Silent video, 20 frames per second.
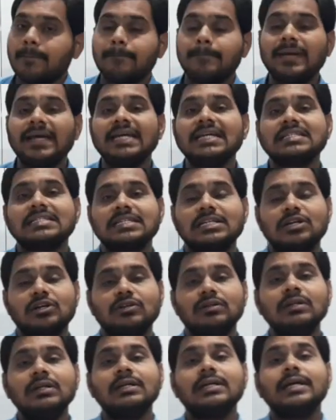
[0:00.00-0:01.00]
based
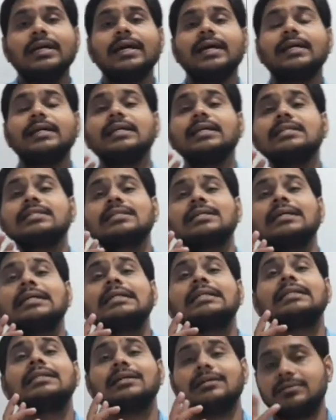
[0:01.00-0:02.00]
on, here it is,
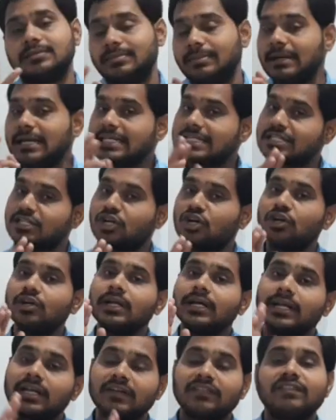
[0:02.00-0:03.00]
based
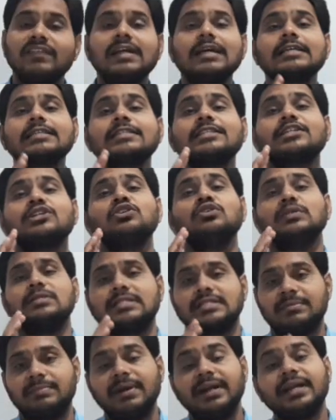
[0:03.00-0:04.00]
on reflexive,
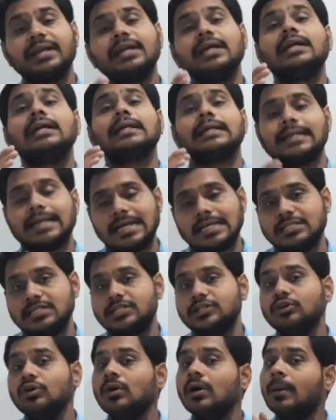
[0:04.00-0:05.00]
symmetric,
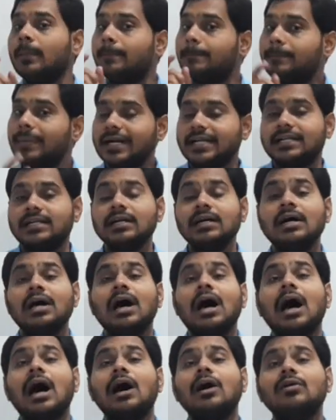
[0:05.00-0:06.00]
transitive,
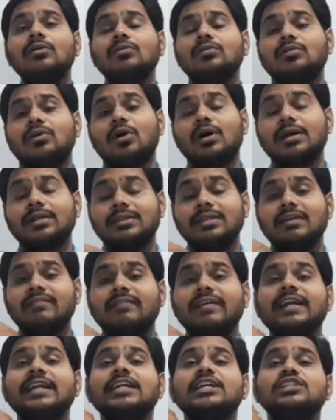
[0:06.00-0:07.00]
but how the
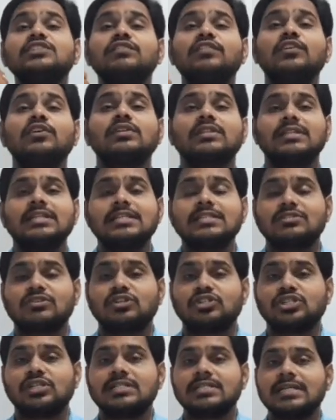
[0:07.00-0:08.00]
weightage for these
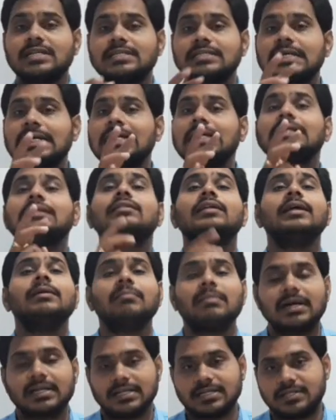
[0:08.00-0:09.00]
questions is 3
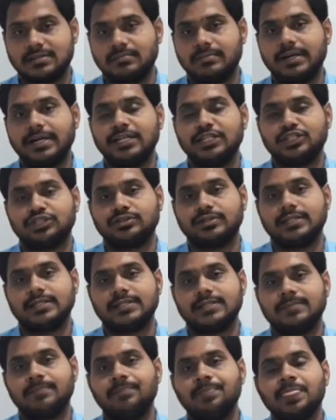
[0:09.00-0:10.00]
marks my dear
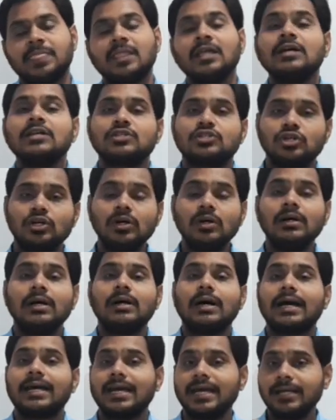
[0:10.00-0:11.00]
students. So
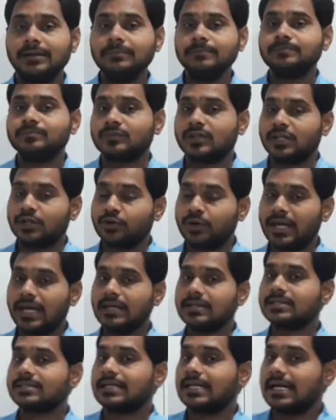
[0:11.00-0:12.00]
again
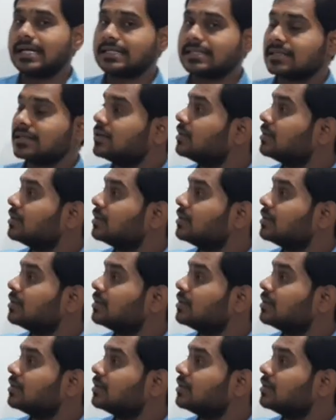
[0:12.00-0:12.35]
today's class,